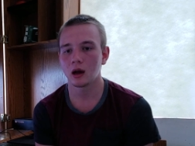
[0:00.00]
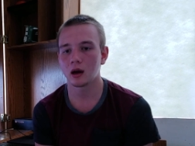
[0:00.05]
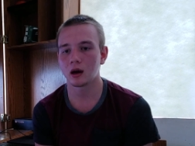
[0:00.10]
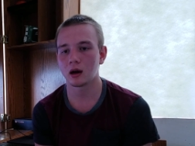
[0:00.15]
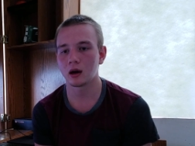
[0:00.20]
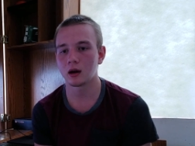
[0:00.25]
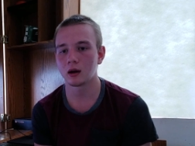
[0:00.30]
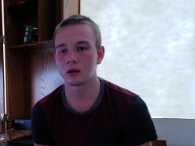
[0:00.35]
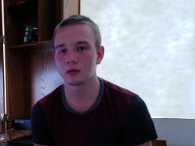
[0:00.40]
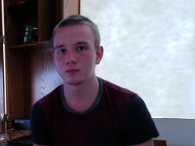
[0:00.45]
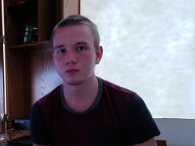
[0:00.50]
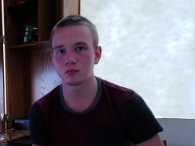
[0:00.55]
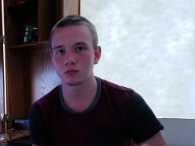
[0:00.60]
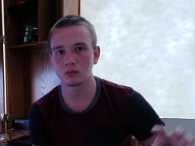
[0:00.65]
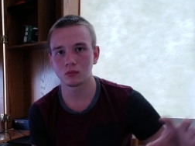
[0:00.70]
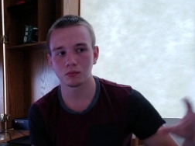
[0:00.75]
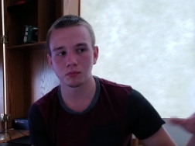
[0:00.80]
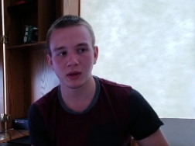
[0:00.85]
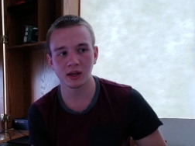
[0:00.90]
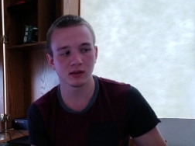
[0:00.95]
uh,
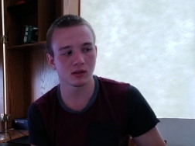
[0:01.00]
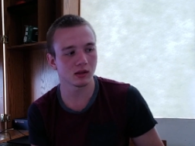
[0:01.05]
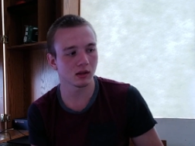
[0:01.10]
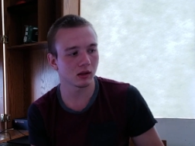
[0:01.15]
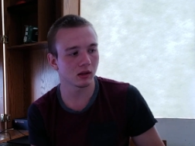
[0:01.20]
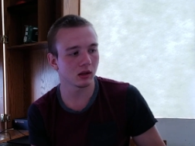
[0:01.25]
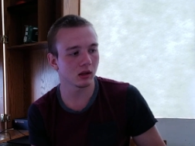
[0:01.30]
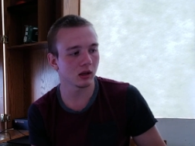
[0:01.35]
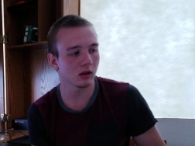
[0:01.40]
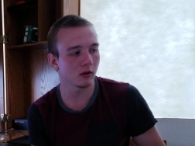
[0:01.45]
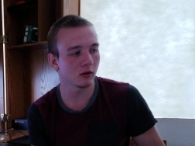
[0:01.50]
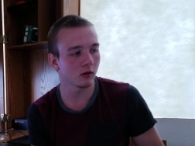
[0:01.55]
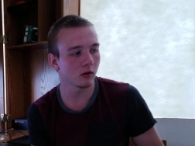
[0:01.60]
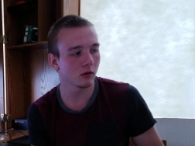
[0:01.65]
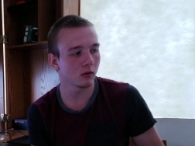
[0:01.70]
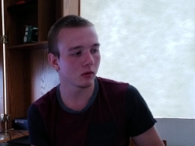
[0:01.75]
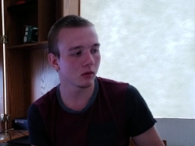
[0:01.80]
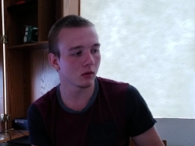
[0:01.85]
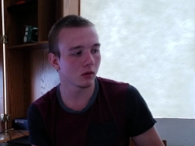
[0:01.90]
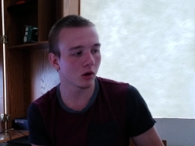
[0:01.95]
basically
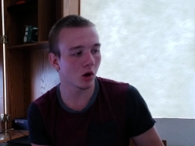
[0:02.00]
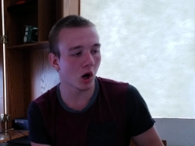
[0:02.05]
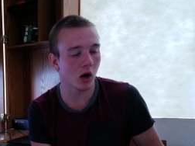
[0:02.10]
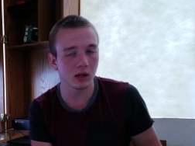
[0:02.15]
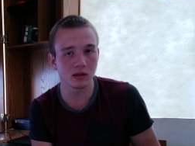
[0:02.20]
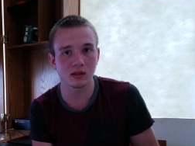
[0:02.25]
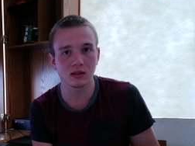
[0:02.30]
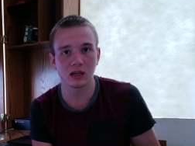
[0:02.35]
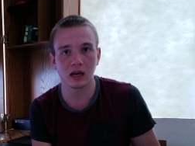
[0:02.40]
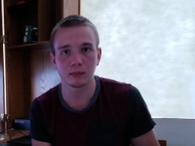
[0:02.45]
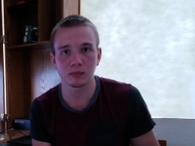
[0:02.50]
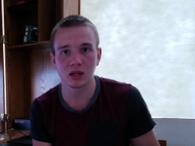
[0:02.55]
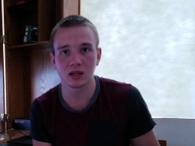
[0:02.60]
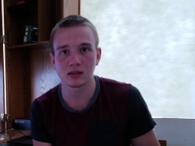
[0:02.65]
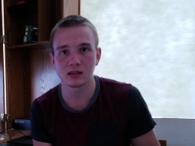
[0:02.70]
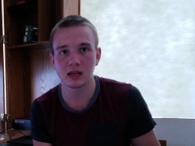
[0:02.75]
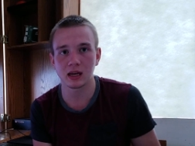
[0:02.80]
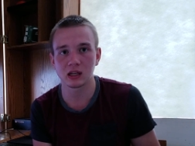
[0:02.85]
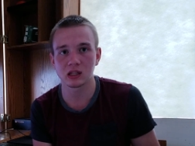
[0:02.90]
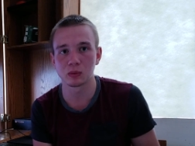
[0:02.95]
concept
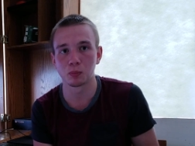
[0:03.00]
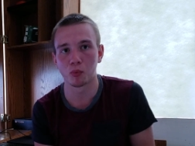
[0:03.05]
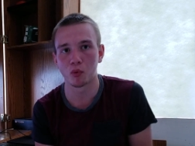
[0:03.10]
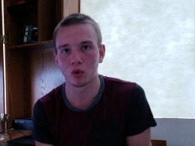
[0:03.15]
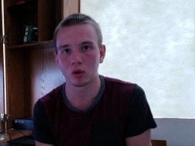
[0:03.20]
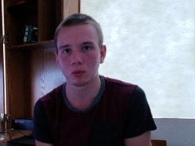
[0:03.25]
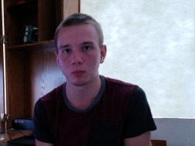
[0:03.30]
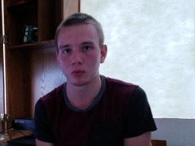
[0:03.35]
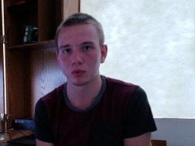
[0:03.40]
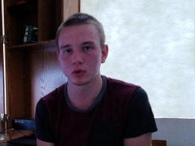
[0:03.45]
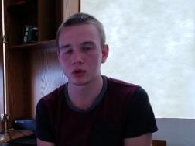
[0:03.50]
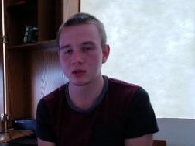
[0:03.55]
is that it's portable.